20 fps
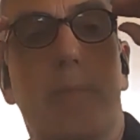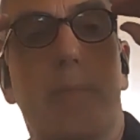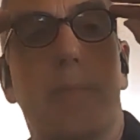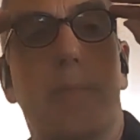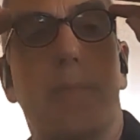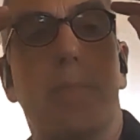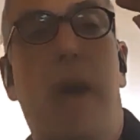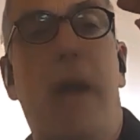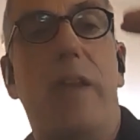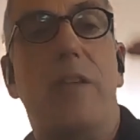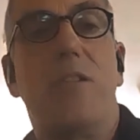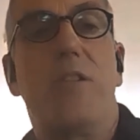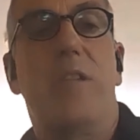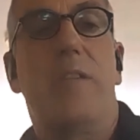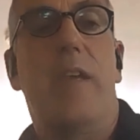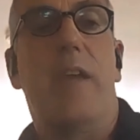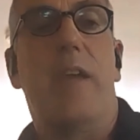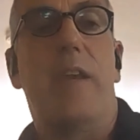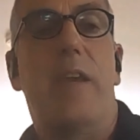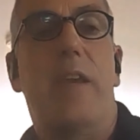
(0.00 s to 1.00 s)
managers in
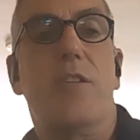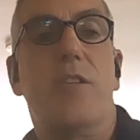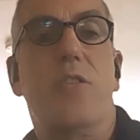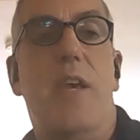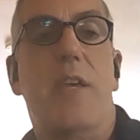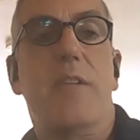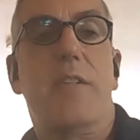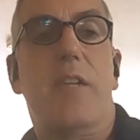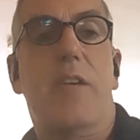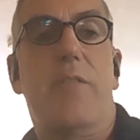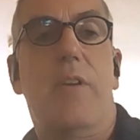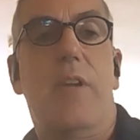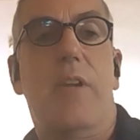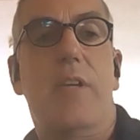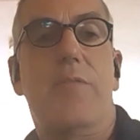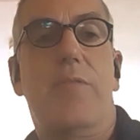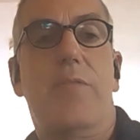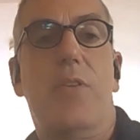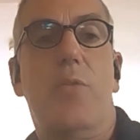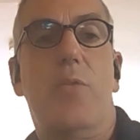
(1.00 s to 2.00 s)
the NHS over the
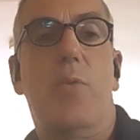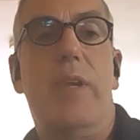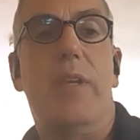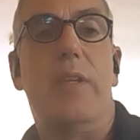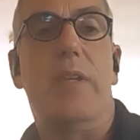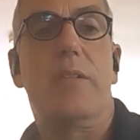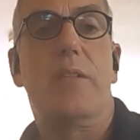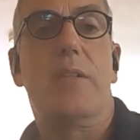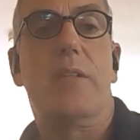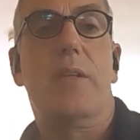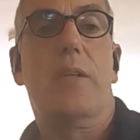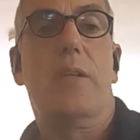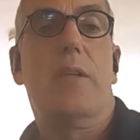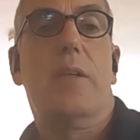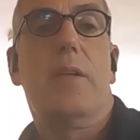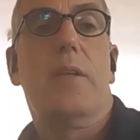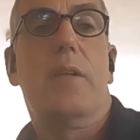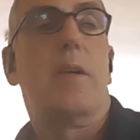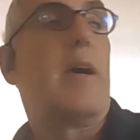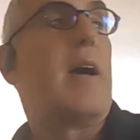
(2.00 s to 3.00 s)
last few weeks.
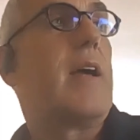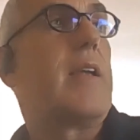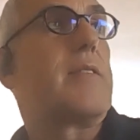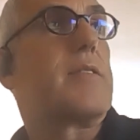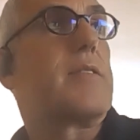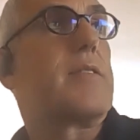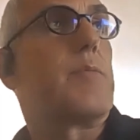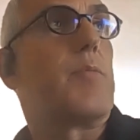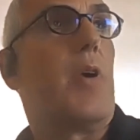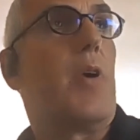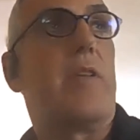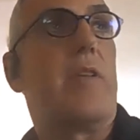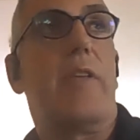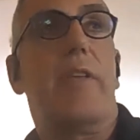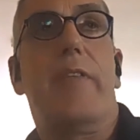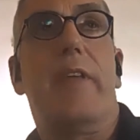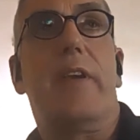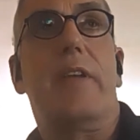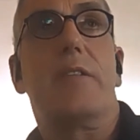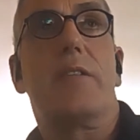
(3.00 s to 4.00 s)
And one of the
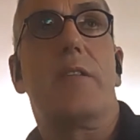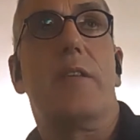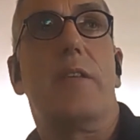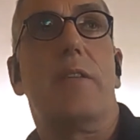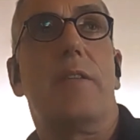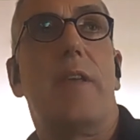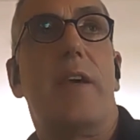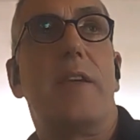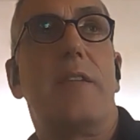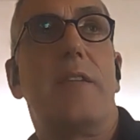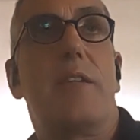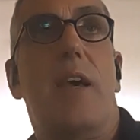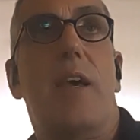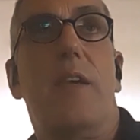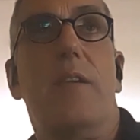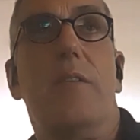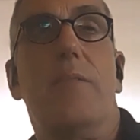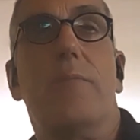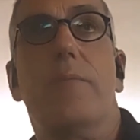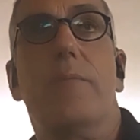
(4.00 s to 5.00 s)
things that they
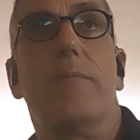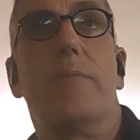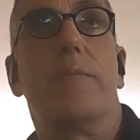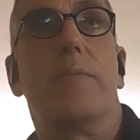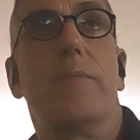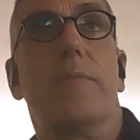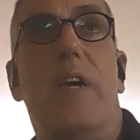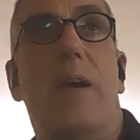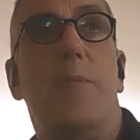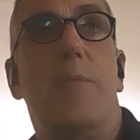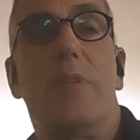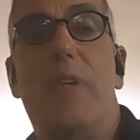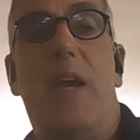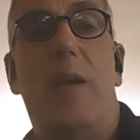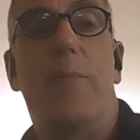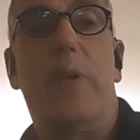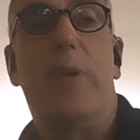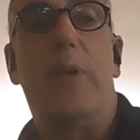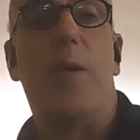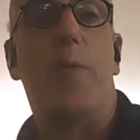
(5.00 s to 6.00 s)
say time and
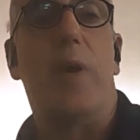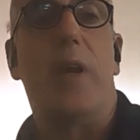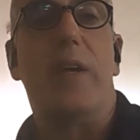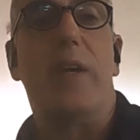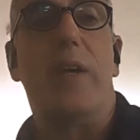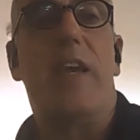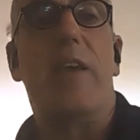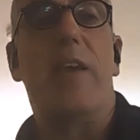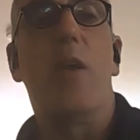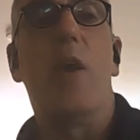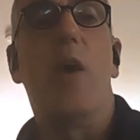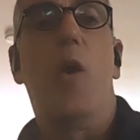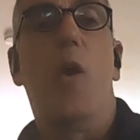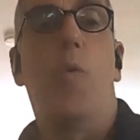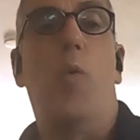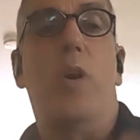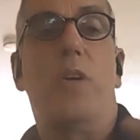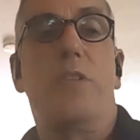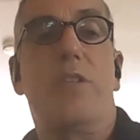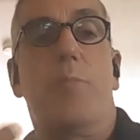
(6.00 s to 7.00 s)
time again, when I say,
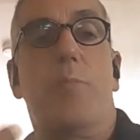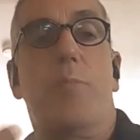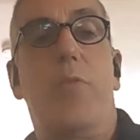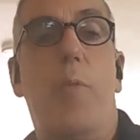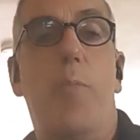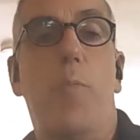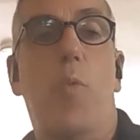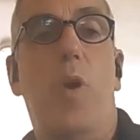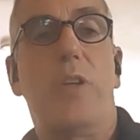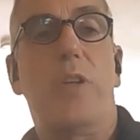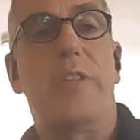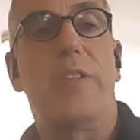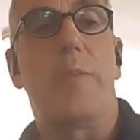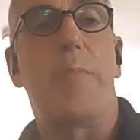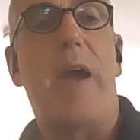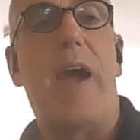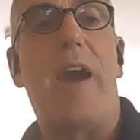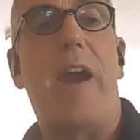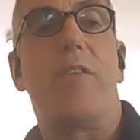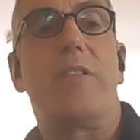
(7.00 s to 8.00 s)
what are the
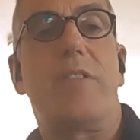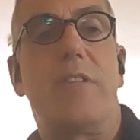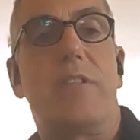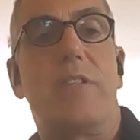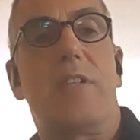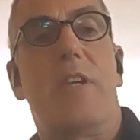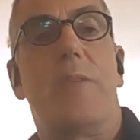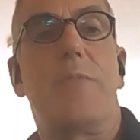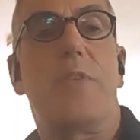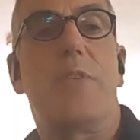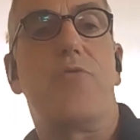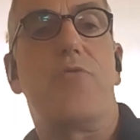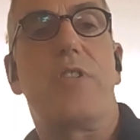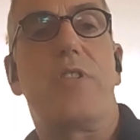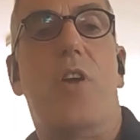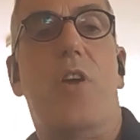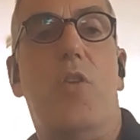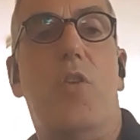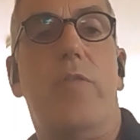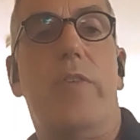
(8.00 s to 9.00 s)
barriers in terms of
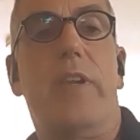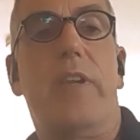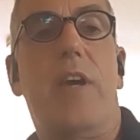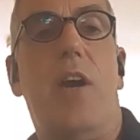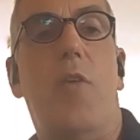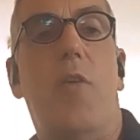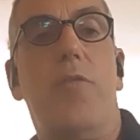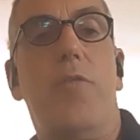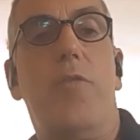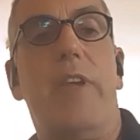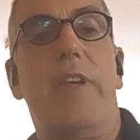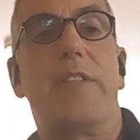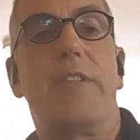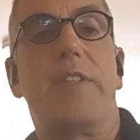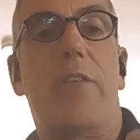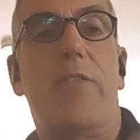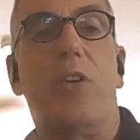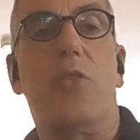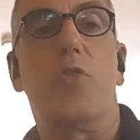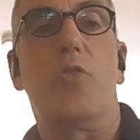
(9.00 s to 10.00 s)
resolving conflicts,
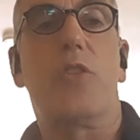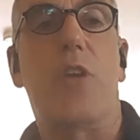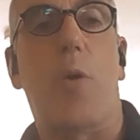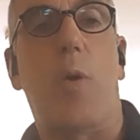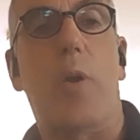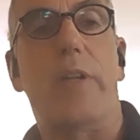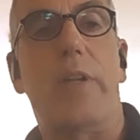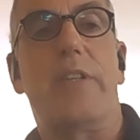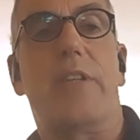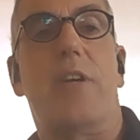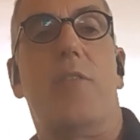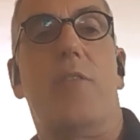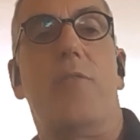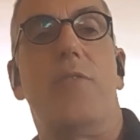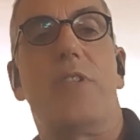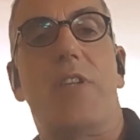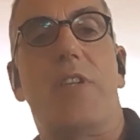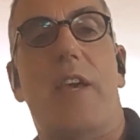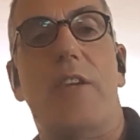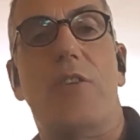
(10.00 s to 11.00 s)
having good quality
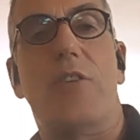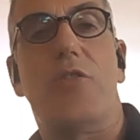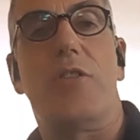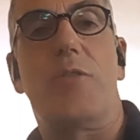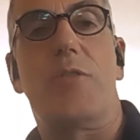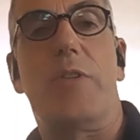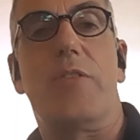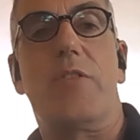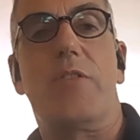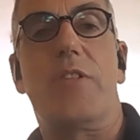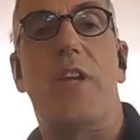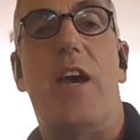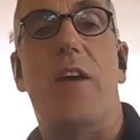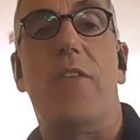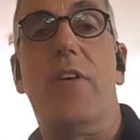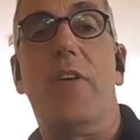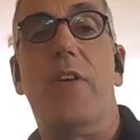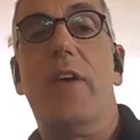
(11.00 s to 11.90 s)
conversations with your staff?